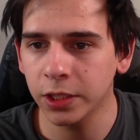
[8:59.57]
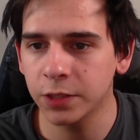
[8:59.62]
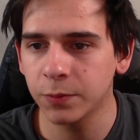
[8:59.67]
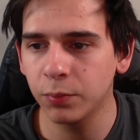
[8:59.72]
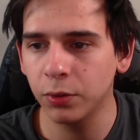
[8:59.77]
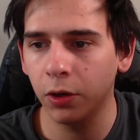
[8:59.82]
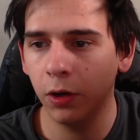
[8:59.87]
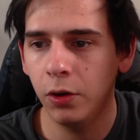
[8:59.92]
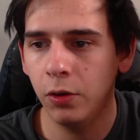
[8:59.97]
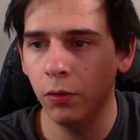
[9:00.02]

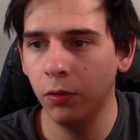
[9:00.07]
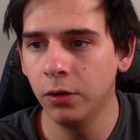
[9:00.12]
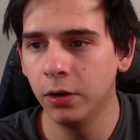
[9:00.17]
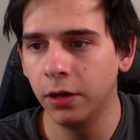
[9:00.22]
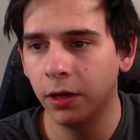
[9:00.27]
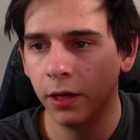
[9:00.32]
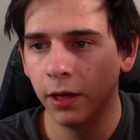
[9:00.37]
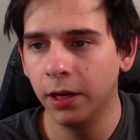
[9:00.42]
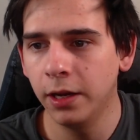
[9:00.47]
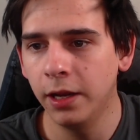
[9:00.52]

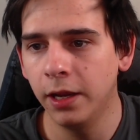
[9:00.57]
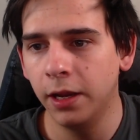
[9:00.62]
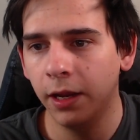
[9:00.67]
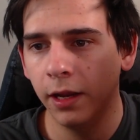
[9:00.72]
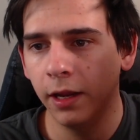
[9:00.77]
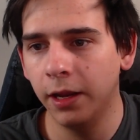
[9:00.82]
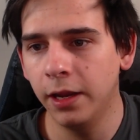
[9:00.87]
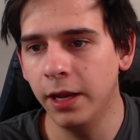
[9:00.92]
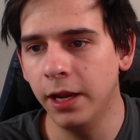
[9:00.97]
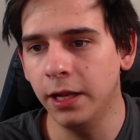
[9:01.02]
Pro,
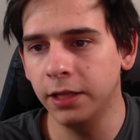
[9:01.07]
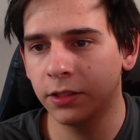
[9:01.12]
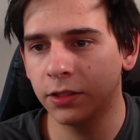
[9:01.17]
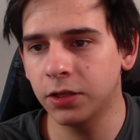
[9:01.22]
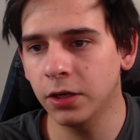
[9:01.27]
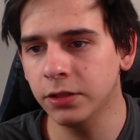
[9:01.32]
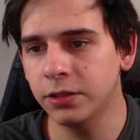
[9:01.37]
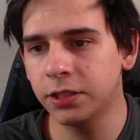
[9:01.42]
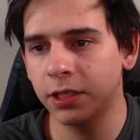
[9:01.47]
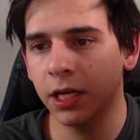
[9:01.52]
it
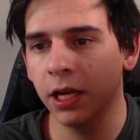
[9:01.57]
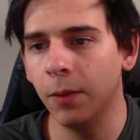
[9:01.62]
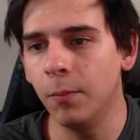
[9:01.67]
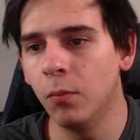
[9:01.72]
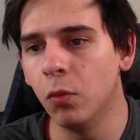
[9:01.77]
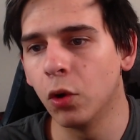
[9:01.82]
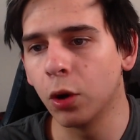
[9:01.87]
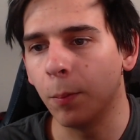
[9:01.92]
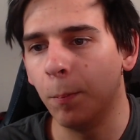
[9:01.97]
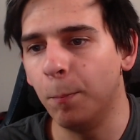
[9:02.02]
starts to get
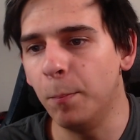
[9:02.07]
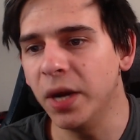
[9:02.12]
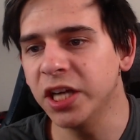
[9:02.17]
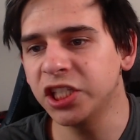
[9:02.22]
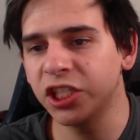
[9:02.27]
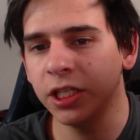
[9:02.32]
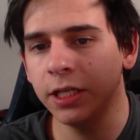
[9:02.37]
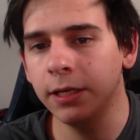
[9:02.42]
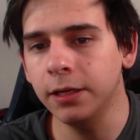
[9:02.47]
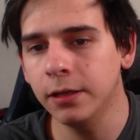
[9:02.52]
more
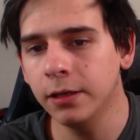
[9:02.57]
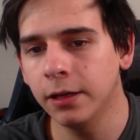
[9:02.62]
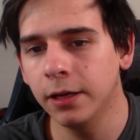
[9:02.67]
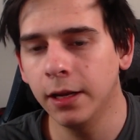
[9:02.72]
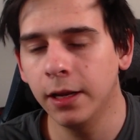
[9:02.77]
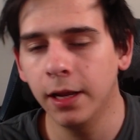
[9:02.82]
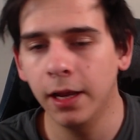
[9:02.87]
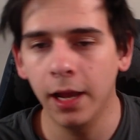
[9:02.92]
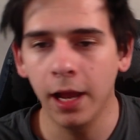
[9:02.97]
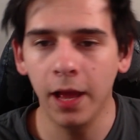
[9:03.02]
mushy.
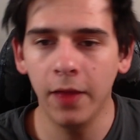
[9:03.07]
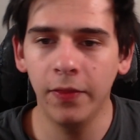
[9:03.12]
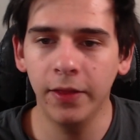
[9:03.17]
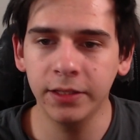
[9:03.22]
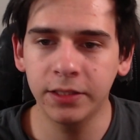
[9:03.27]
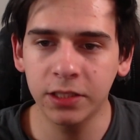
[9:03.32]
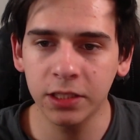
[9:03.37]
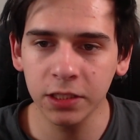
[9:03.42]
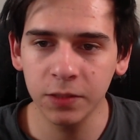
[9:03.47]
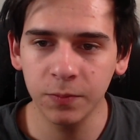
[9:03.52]
And that's just